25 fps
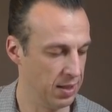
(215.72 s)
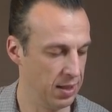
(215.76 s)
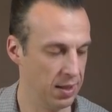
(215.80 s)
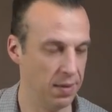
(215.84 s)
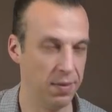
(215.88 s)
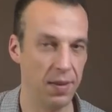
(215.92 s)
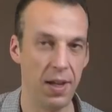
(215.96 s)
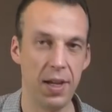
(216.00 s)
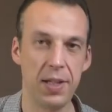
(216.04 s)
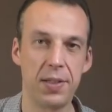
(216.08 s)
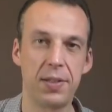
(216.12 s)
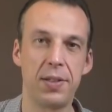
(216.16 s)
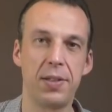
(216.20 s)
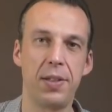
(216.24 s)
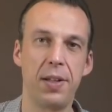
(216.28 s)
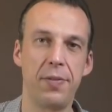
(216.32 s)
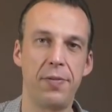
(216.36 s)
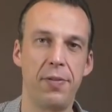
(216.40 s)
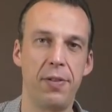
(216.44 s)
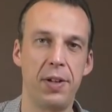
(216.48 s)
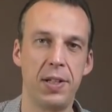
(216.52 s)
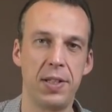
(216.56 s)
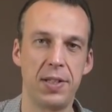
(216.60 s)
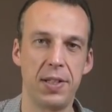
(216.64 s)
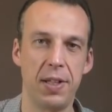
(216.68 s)
And there's a
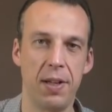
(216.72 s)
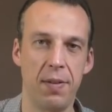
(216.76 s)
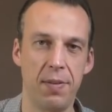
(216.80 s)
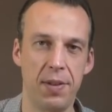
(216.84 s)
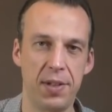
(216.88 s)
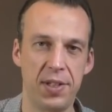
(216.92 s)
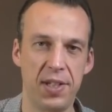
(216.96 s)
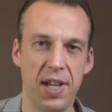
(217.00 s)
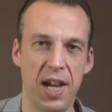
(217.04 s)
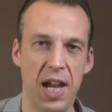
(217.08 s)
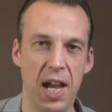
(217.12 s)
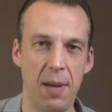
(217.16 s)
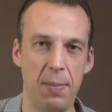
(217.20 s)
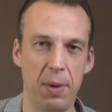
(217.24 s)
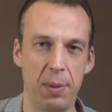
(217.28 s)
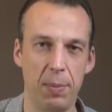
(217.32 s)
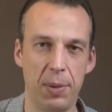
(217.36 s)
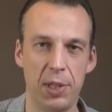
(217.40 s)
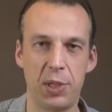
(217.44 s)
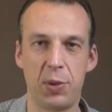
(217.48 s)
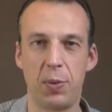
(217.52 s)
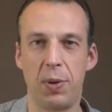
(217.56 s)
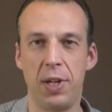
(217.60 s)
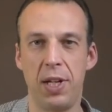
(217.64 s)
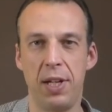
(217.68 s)
difference in the timing
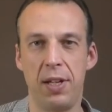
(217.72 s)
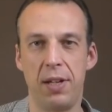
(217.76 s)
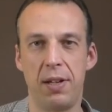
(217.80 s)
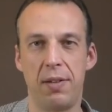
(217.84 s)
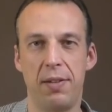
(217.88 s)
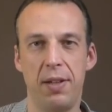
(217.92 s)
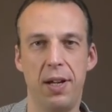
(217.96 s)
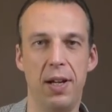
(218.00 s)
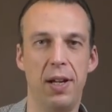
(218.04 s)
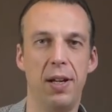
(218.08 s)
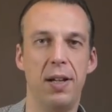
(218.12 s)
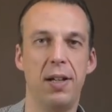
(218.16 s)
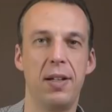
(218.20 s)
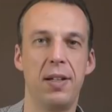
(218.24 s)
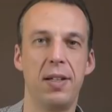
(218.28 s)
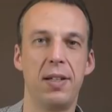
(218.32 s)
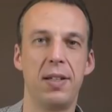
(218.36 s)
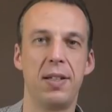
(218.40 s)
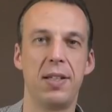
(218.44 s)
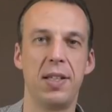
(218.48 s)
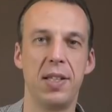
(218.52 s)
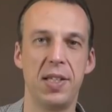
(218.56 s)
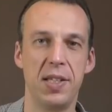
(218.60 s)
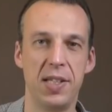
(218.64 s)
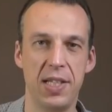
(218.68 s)
between the
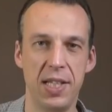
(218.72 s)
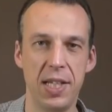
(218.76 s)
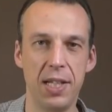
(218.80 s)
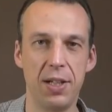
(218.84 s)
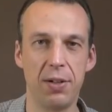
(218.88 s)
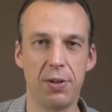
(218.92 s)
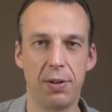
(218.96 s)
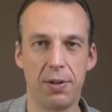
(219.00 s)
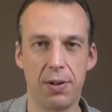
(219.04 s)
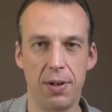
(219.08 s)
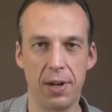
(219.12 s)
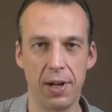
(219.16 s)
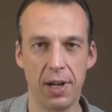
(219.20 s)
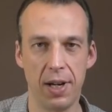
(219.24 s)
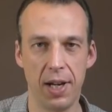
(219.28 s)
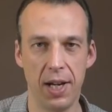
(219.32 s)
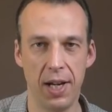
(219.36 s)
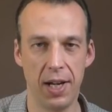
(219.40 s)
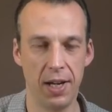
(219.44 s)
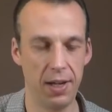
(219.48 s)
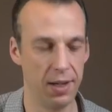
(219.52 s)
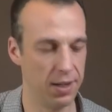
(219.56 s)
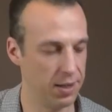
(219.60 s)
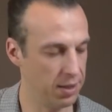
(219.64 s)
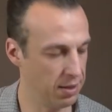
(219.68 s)
D chord
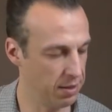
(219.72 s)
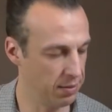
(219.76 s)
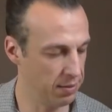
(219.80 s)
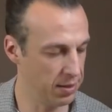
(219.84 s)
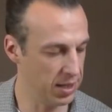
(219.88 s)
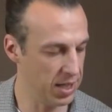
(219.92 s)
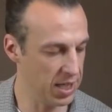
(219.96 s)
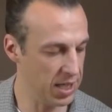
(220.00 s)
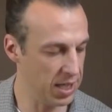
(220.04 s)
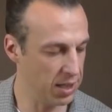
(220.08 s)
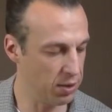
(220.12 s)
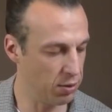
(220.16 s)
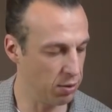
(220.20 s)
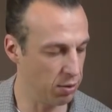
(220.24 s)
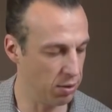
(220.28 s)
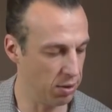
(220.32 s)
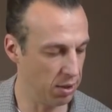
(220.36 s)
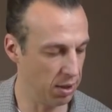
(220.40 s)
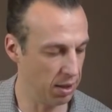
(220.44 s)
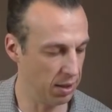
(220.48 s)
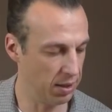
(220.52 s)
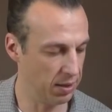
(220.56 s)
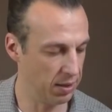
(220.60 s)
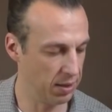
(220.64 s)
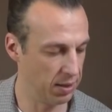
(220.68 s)
and the E
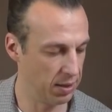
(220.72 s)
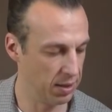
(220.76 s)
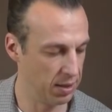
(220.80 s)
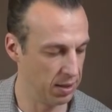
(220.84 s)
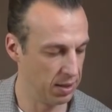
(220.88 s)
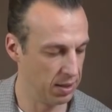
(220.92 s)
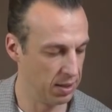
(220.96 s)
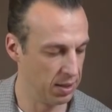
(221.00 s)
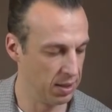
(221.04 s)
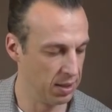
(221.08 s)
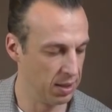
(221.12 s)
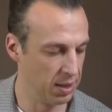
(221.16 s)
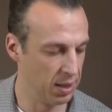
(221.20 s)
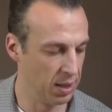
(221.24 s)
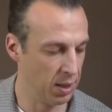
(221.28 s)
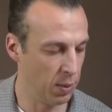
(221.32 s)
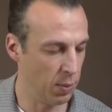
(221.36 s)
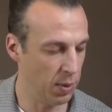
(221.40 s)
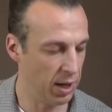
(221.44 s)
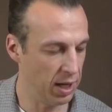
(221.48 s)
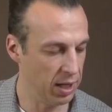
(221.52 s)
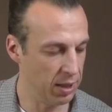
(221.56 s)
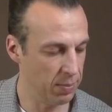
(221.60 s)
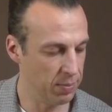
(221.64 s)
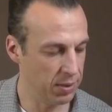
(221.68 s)
chord.
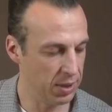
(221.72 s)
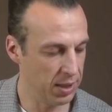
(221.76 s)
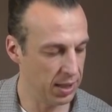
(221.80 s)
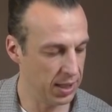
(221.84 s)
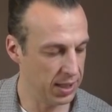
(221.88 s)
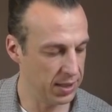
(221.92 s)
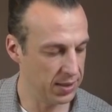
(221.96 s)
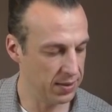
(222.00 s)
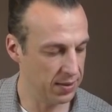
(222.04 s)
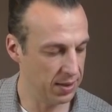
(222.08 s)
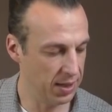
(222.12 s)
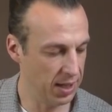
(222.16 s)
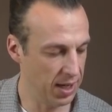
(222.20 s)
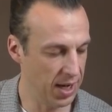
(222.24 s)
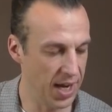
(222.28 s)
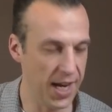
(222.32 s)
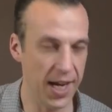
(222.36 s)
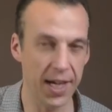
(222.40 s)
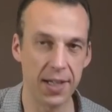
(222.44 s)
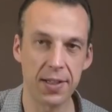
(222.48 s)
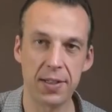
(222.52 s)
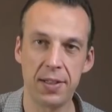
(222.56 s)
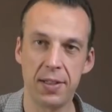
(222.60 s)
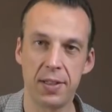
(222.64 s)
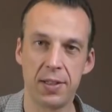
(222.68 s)
While he plays the
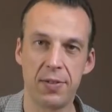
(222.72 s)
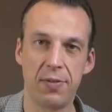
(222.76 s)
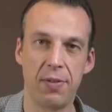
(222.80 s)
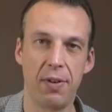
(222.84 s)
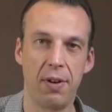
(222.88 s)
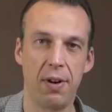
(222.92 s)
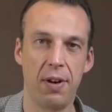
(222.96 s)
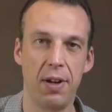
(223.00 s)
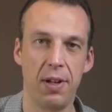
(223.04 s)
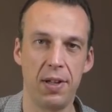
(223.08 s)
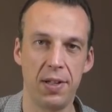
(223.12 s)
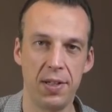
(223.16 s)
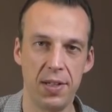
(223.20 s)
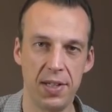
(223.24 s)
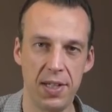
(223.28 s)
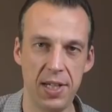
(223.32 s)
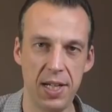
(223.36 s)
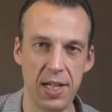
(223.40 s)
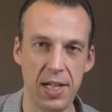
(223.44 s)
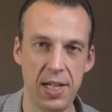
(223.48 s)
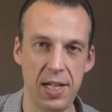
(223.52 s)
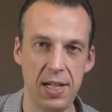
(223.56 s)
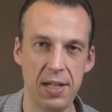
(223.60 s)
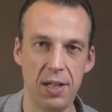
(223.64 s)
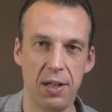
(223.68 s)
accents for
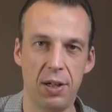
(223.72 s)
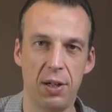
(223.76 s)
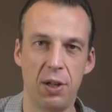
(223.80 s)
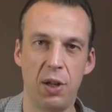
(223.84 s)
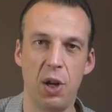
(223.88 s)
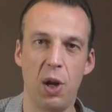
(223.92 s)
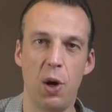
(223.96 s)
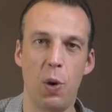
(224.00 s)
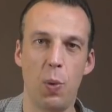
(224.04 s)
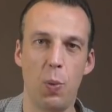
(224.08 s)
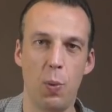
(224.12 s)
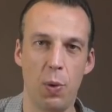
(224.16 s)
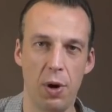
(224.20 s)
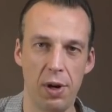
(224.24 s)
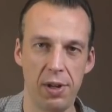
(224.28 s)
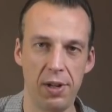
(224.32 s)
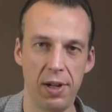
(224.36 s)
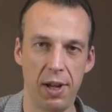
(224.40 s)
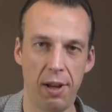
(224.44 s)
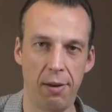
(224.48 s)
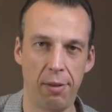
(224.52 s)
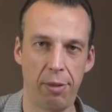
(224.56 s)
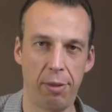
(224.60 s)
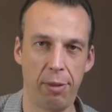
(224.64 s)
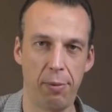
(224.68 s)
D on one
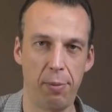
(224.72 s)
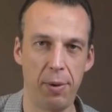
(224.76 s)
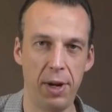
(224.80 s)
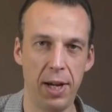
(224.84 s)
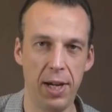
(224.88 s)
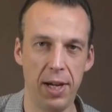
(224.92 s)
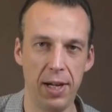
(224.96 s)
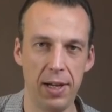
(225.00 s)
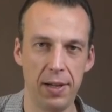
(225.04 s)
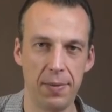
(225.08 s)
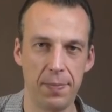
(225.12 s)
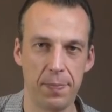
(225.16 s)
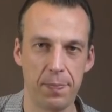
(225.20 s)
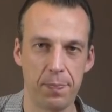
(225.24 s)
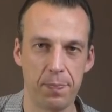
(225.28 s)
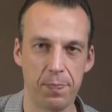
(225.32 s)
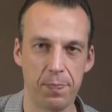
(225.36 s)
and three,